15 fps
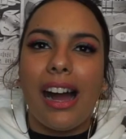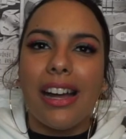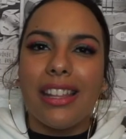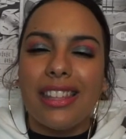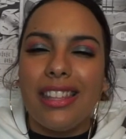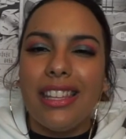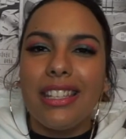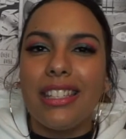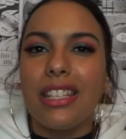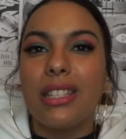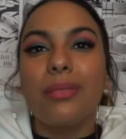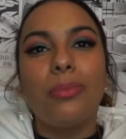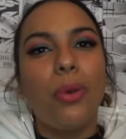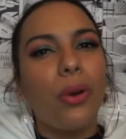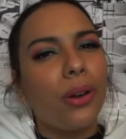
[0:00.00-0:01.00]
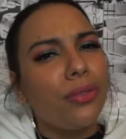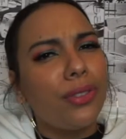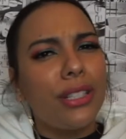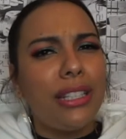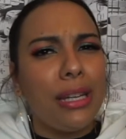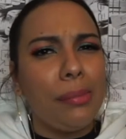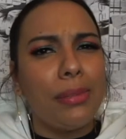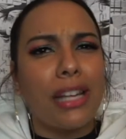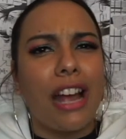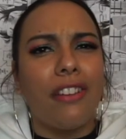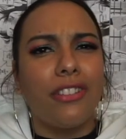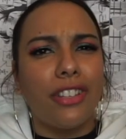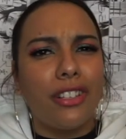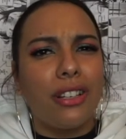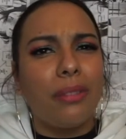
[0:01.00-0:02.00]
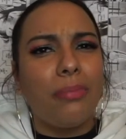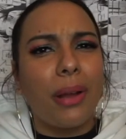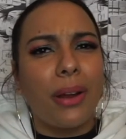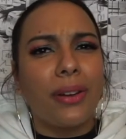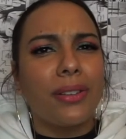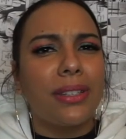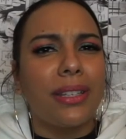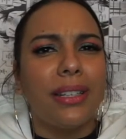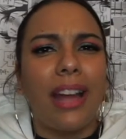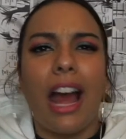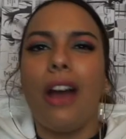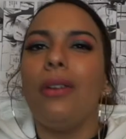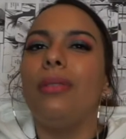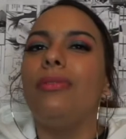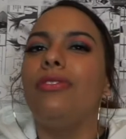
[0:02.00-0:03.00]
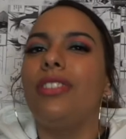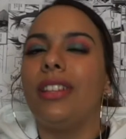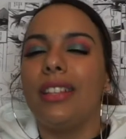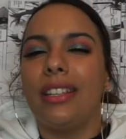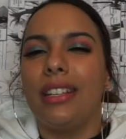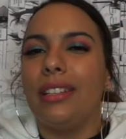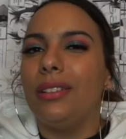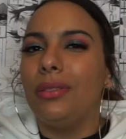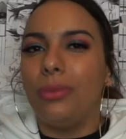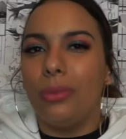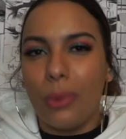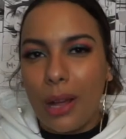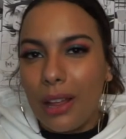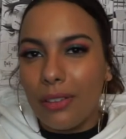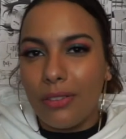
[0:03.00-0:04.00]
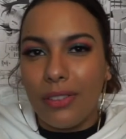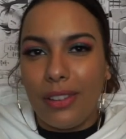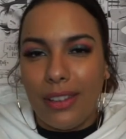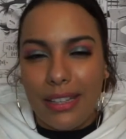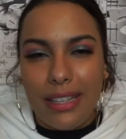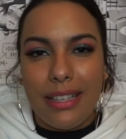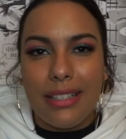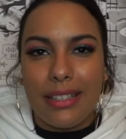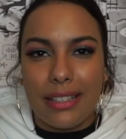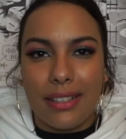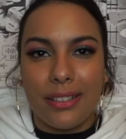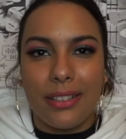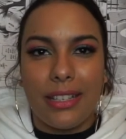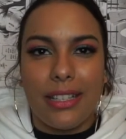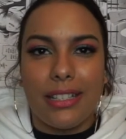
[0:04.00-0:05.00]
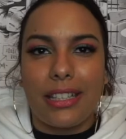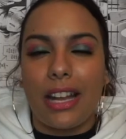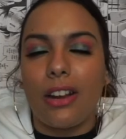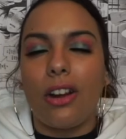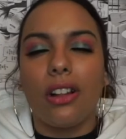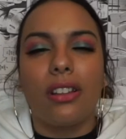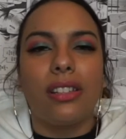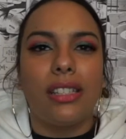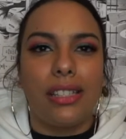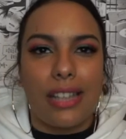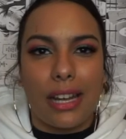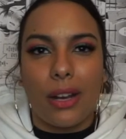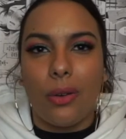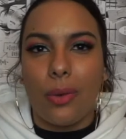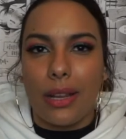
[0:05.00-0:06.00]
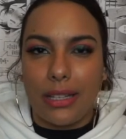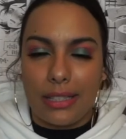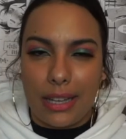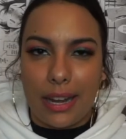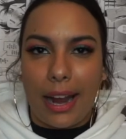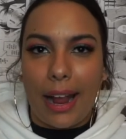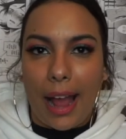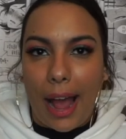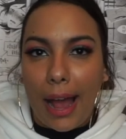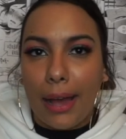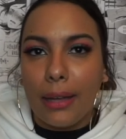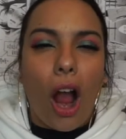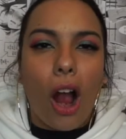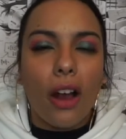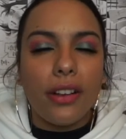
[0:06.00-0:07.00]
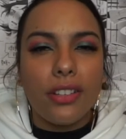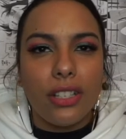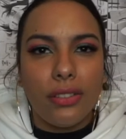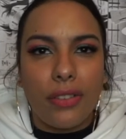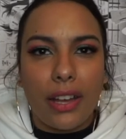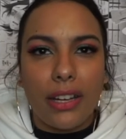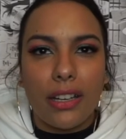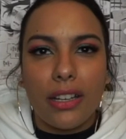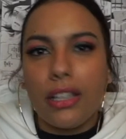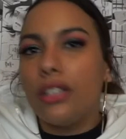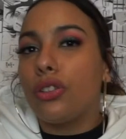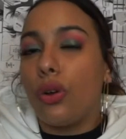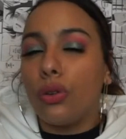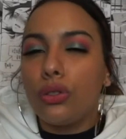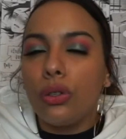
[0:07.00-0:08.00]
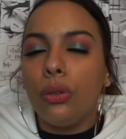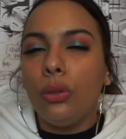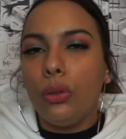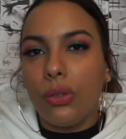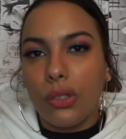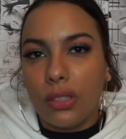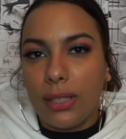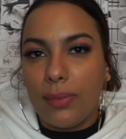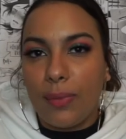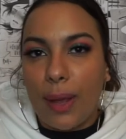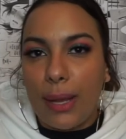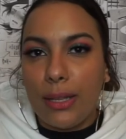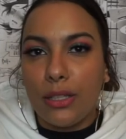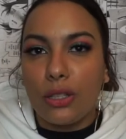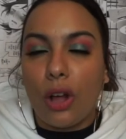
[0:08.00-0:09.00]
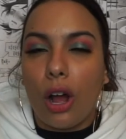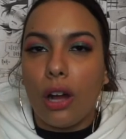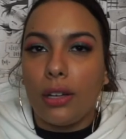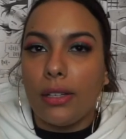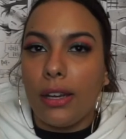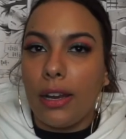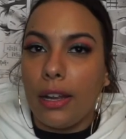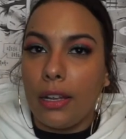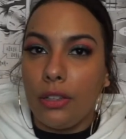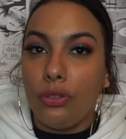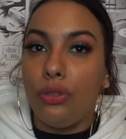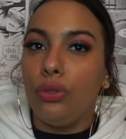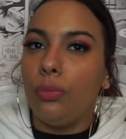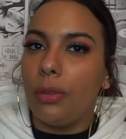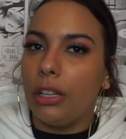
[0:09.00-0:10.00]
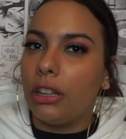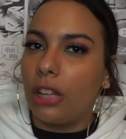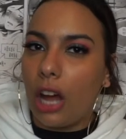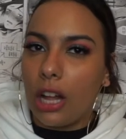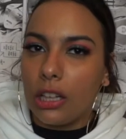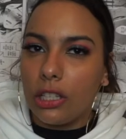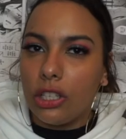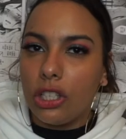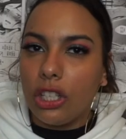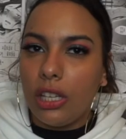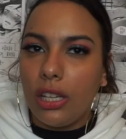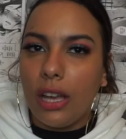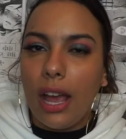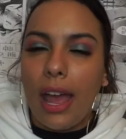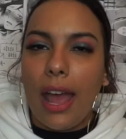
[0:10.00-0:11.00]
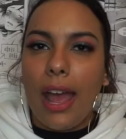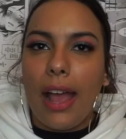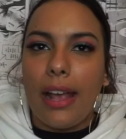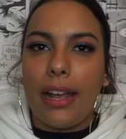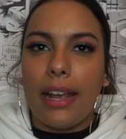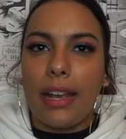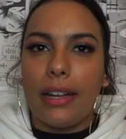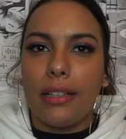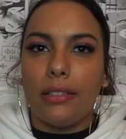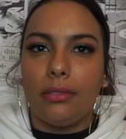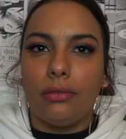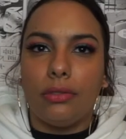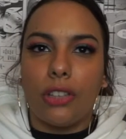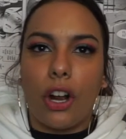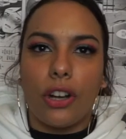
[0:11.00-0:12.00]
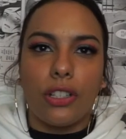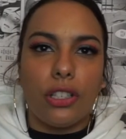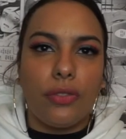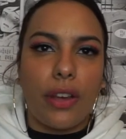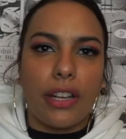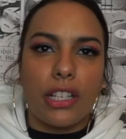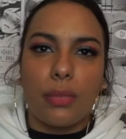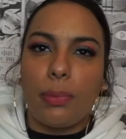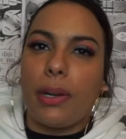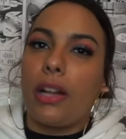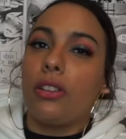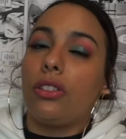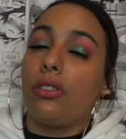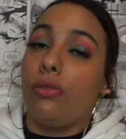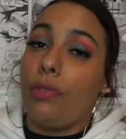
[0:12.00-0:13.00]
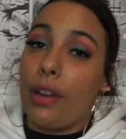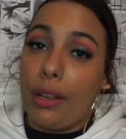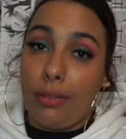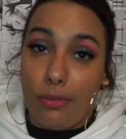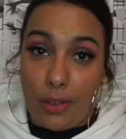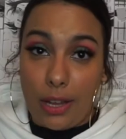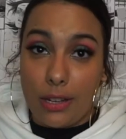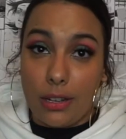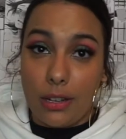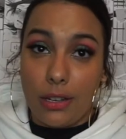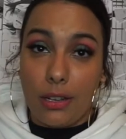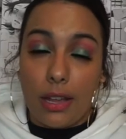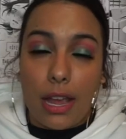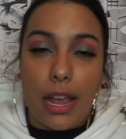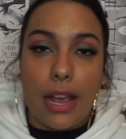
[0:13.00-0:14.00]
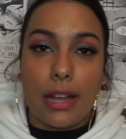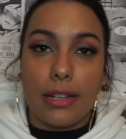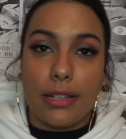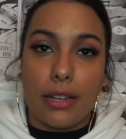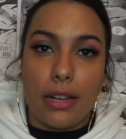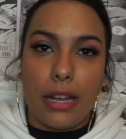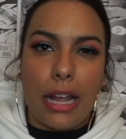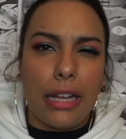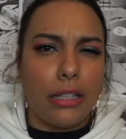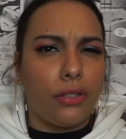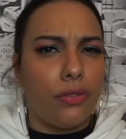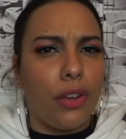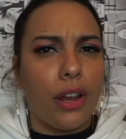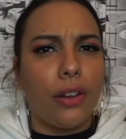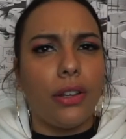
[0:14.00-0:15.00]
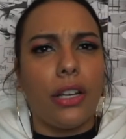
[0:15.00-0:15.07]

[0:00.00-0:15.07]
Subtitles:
This is more of a deep dive, a little comparison, how I'm feeling with these series and all of the takeaways that I had. RG Veda is also loosely based on Hindu mythology, and RG Veda is pronounced Rig Veda. And it's very